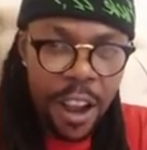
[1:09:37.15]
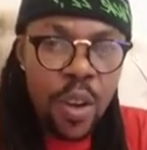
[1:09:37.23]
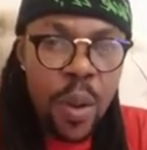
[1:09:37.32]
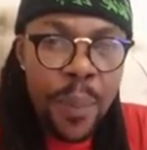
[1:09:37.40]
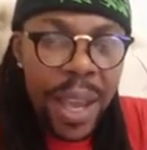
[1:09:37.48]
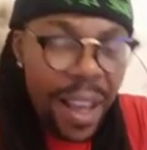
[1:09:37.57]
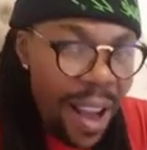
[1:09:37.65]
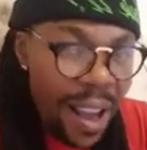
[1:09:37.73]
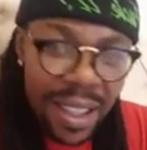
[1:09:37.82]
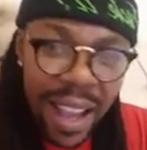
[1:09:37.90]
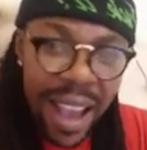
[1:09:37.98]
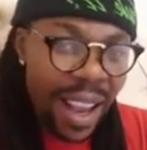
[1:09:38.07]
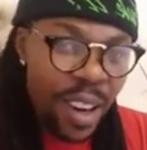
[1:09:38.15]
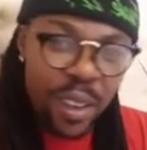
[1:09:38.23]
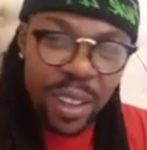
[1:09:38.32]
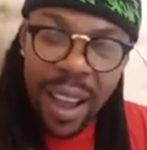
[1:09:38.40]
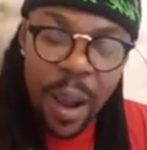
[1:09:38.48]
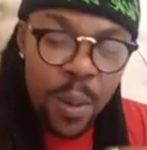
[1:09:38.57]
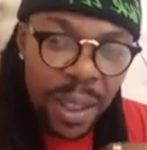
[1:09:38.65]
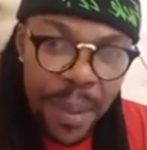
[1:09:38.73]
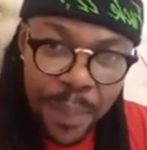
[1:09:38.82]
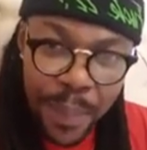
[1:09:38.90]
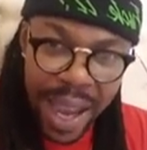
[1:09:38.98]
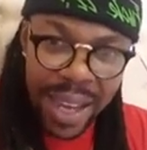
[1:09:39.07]
So because I cannot take out the
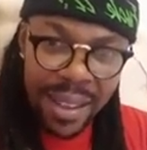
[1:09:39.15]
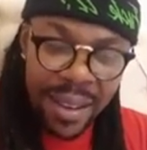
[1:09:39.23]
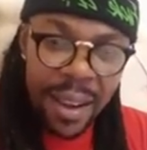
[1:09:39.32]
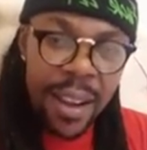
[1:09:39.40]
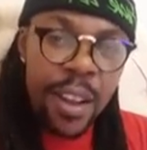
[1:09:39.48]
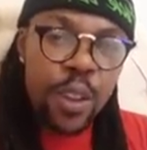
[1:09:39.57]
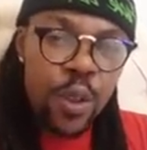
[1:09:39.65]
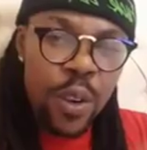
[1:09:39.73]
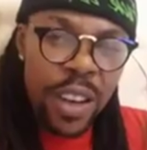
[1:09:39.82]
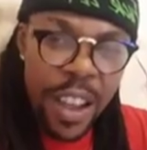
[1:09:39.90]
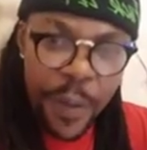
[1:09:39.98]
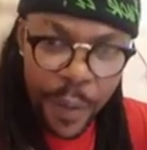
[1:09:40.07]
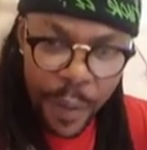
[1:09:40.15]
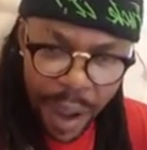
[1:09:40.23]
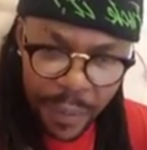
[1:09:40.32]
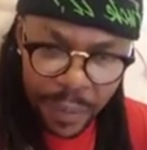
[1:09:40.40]
pain to leave